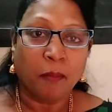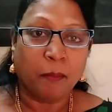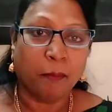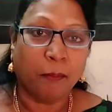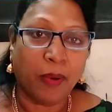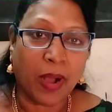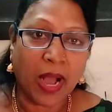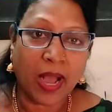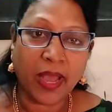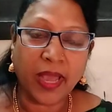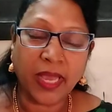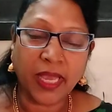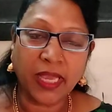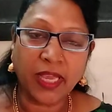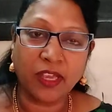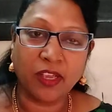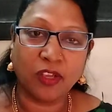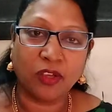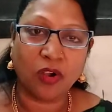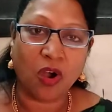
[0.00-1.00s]

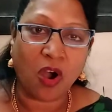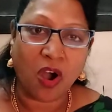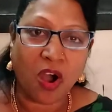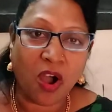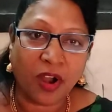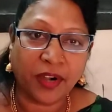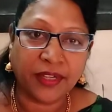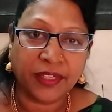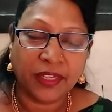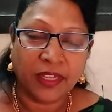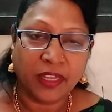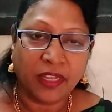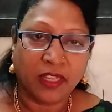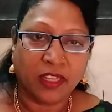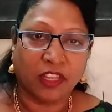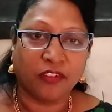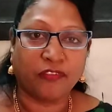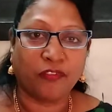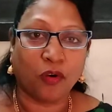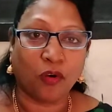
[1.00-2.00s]
My God,
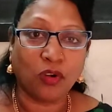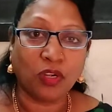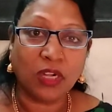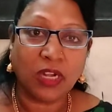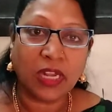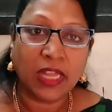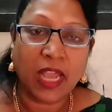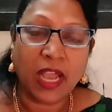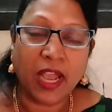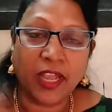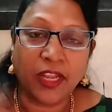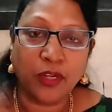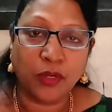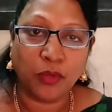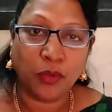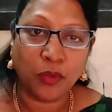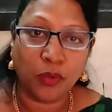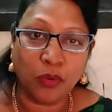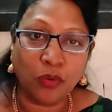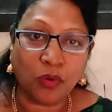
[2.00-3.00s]
if only I
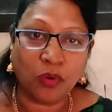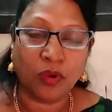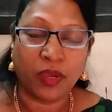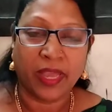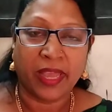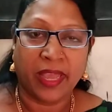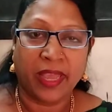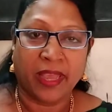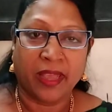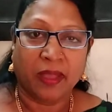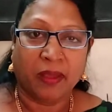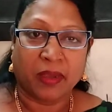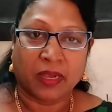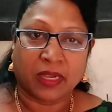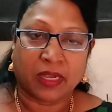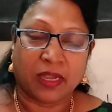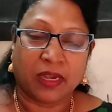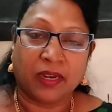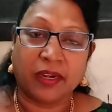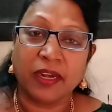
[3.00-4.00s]
knew.
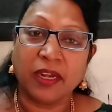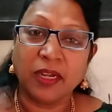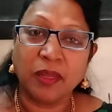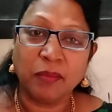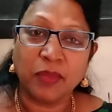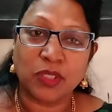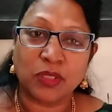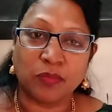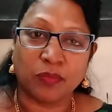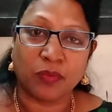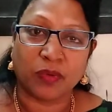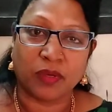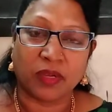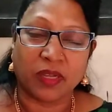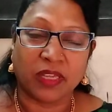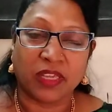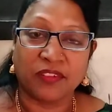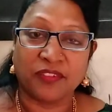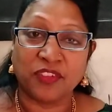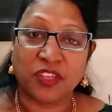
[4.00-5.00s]
Kalarani Miss
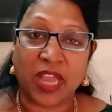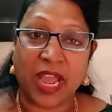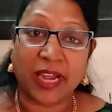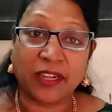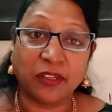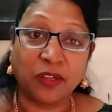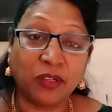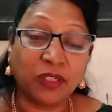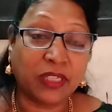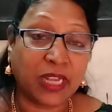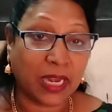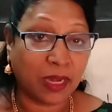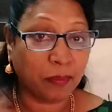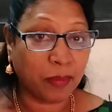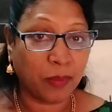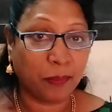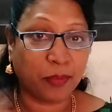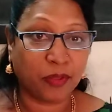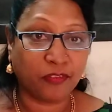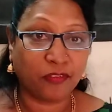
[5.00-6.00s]
Moore, if she had to tell
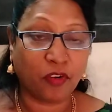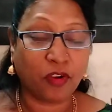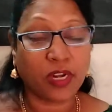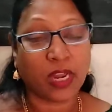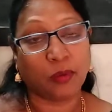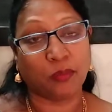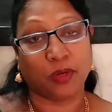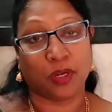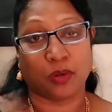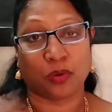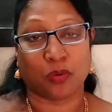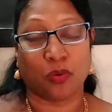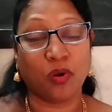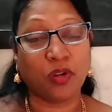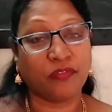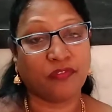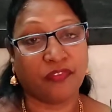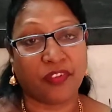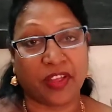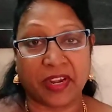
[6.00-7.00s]
me before, I would have
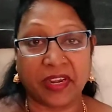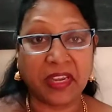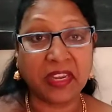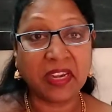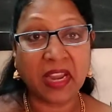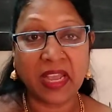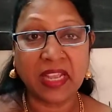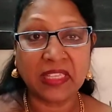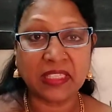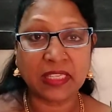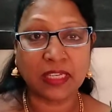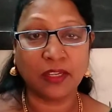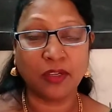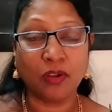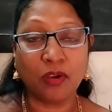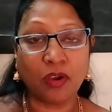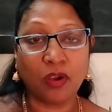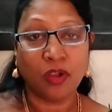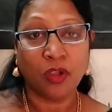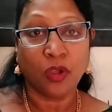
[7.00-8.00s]
wrote very nicely,
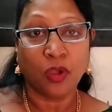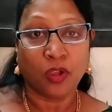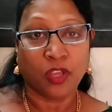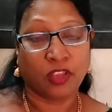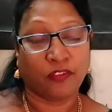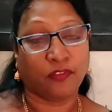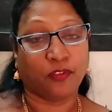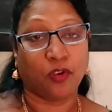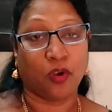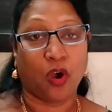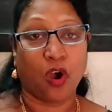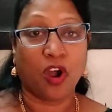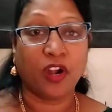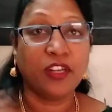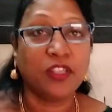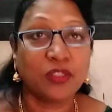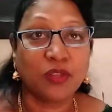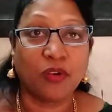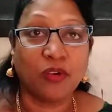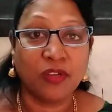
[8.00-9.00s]
no? If God
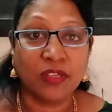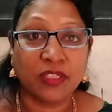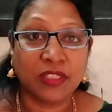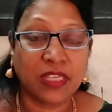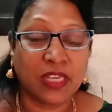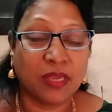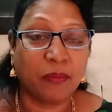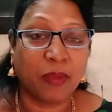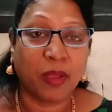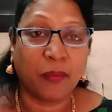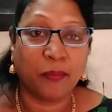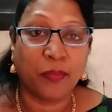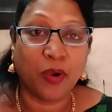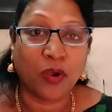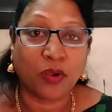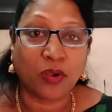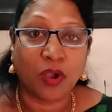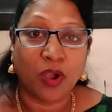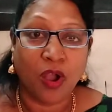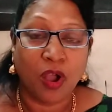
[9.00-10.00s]
is going to see my
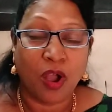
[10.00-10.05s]
book,